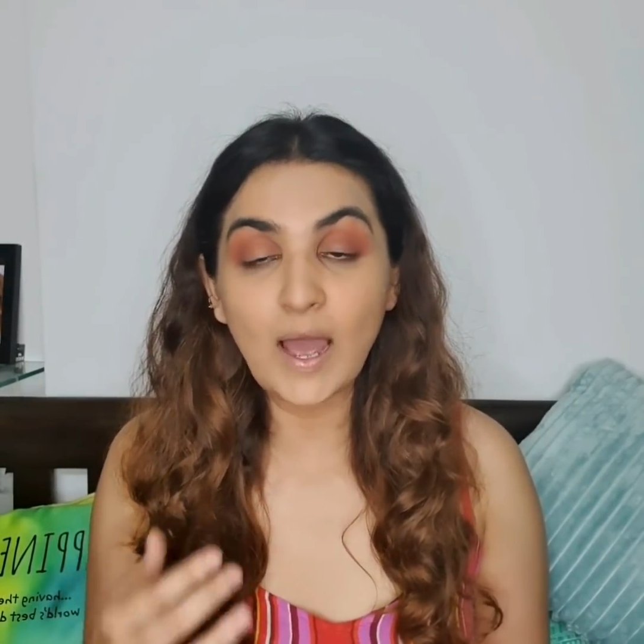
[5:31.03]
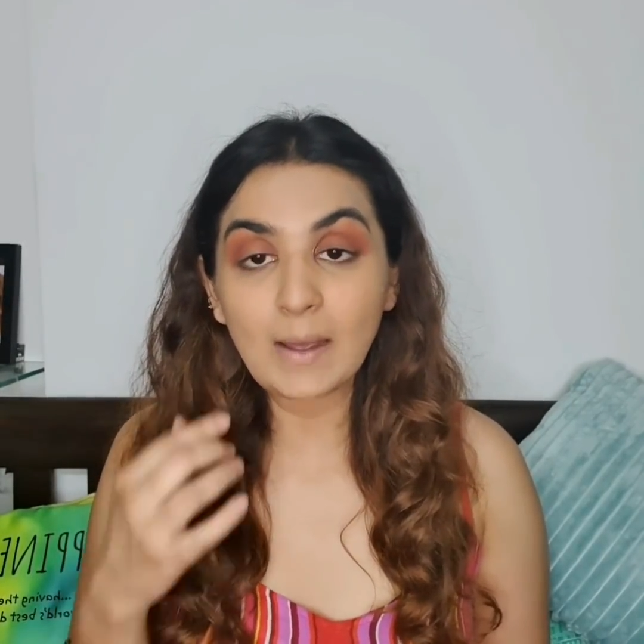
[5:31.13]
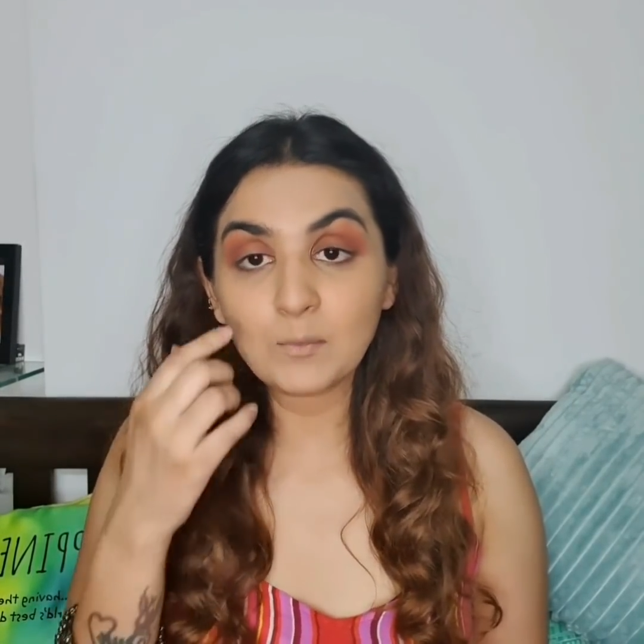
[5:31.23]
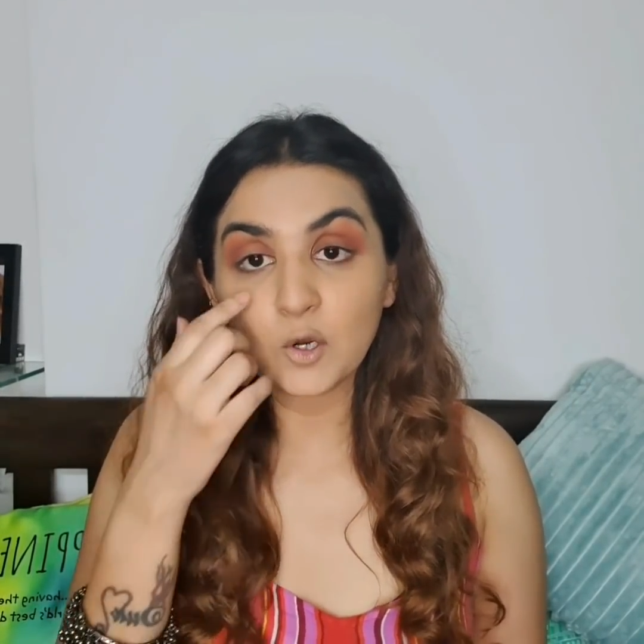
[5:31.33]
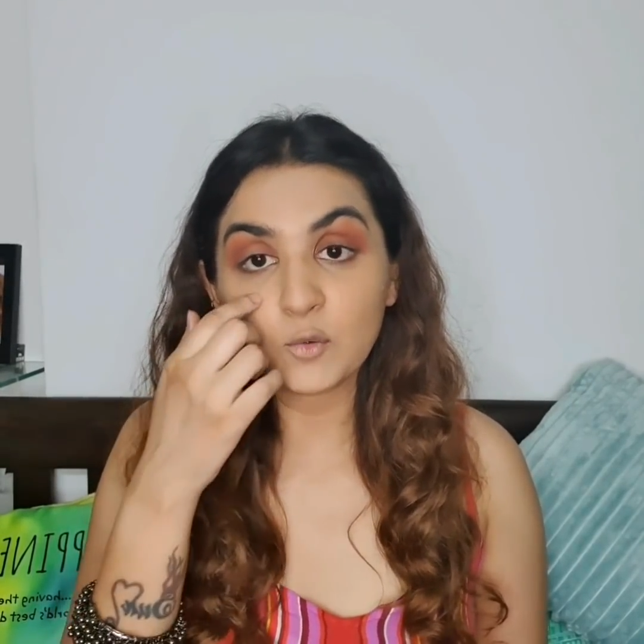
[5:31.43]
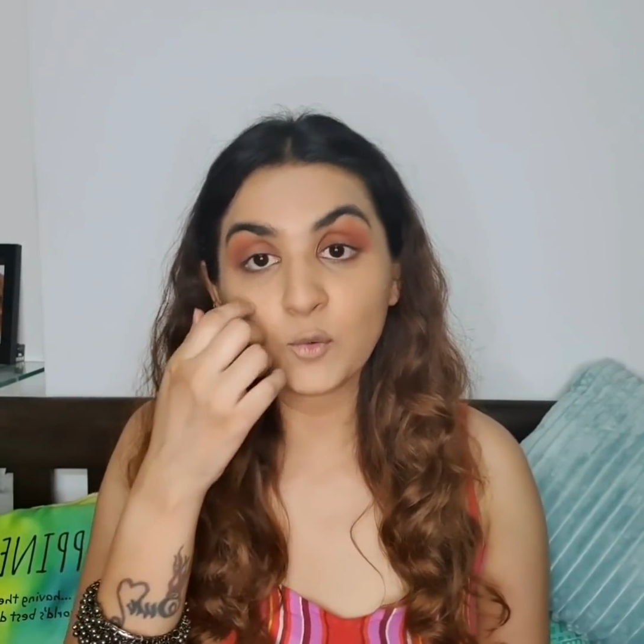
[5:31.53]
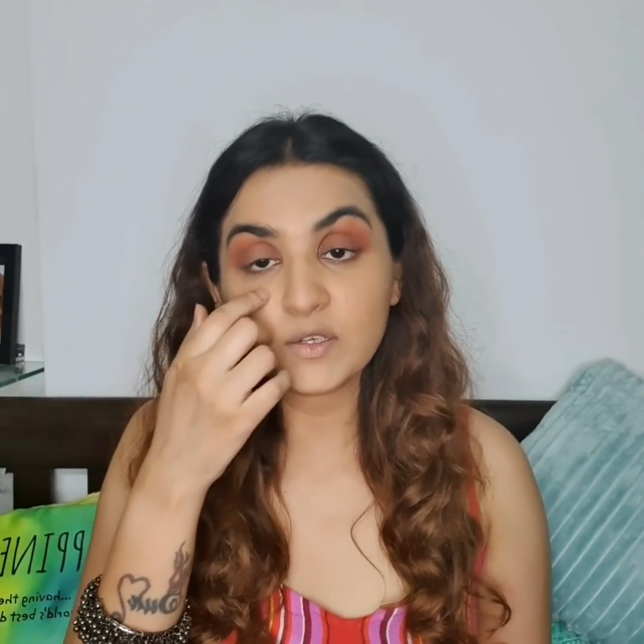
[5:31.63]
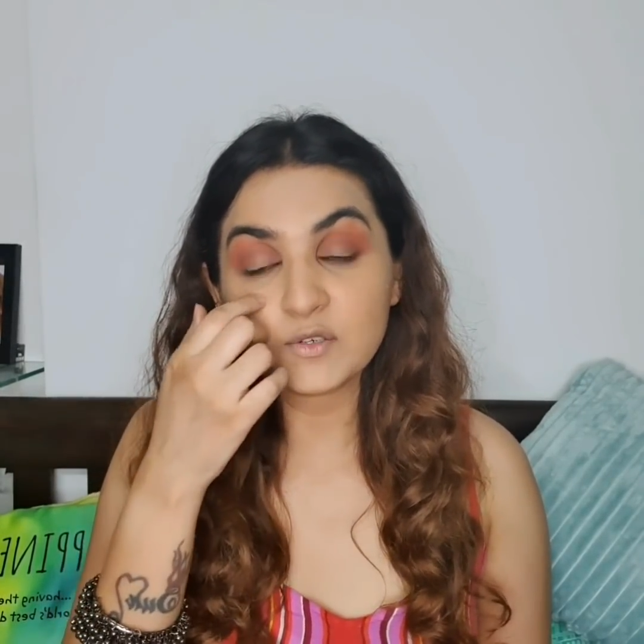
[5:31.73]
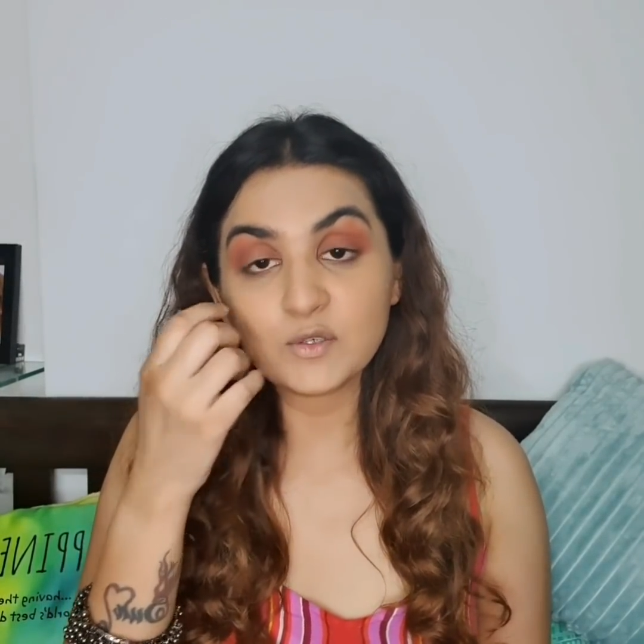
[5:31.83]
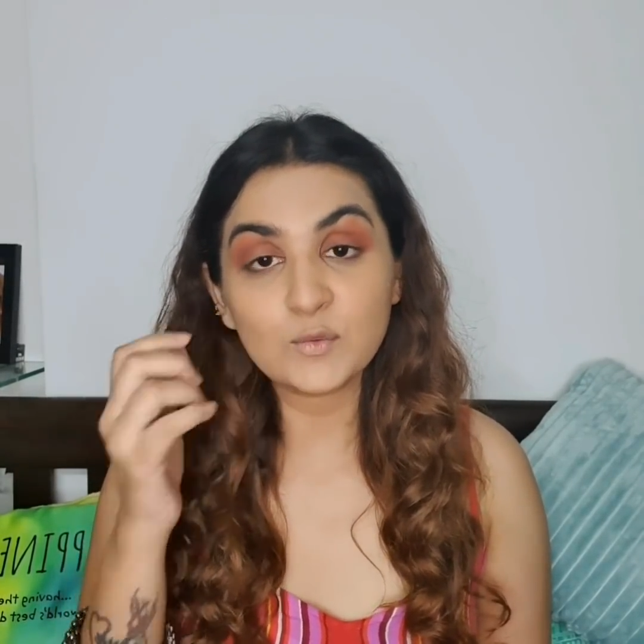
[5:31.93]
I'm not going
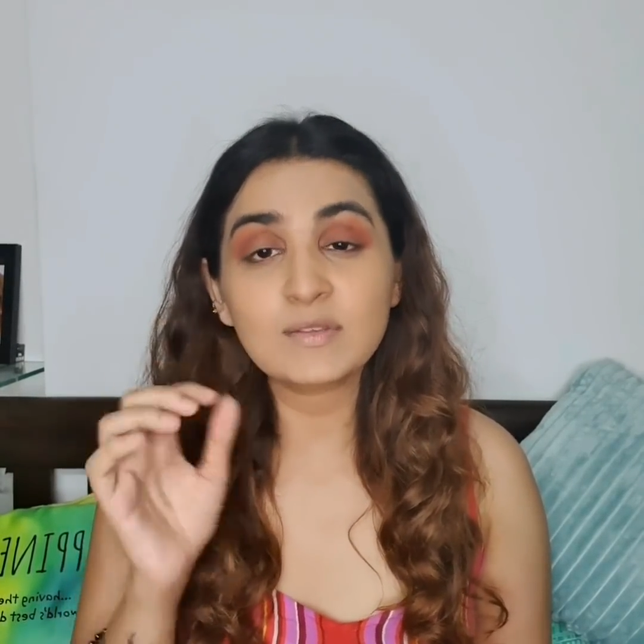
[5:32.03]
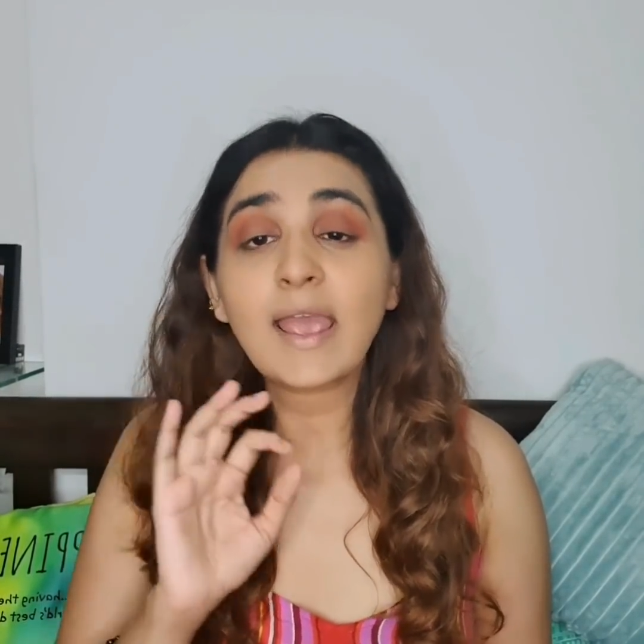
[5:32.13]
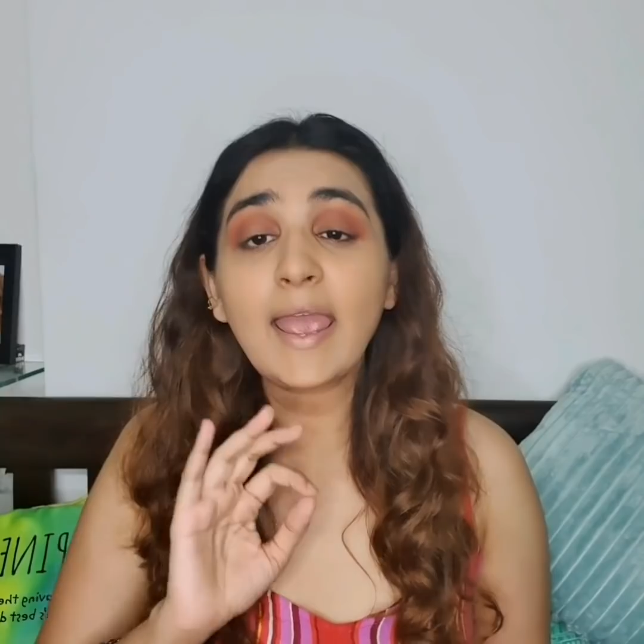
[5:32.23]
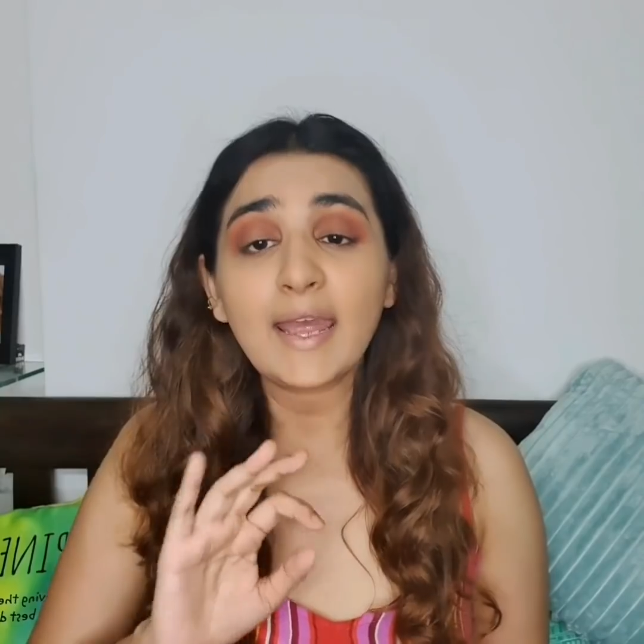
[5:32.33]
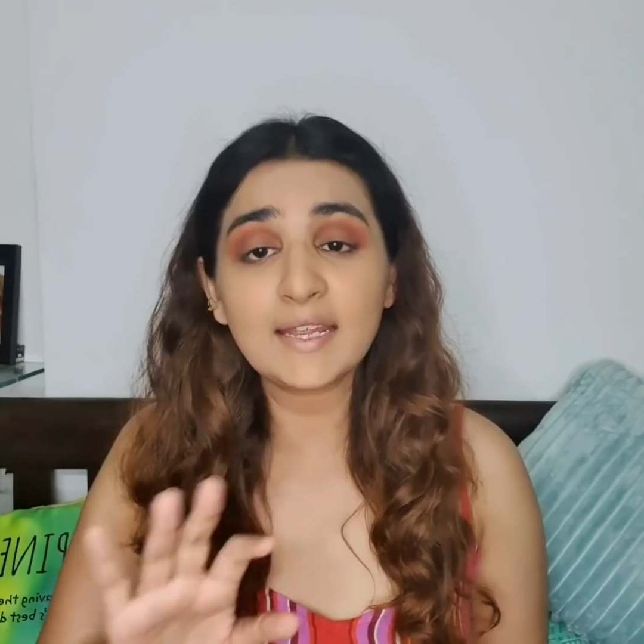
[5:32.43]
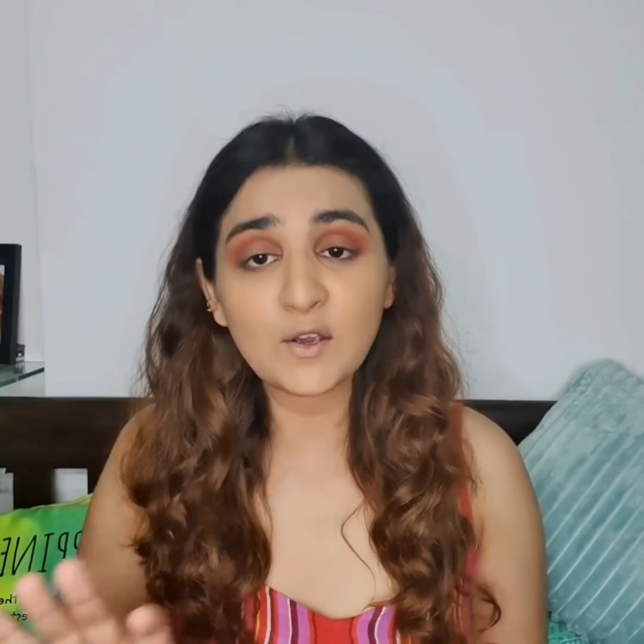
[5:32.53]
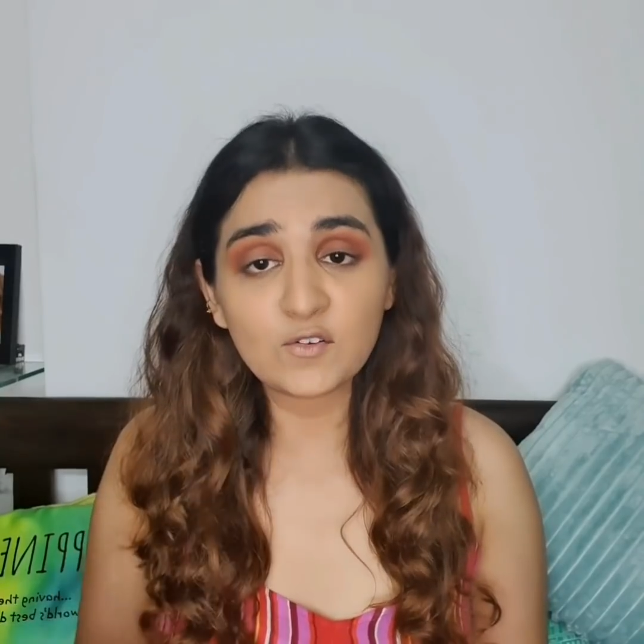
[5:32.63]
to use any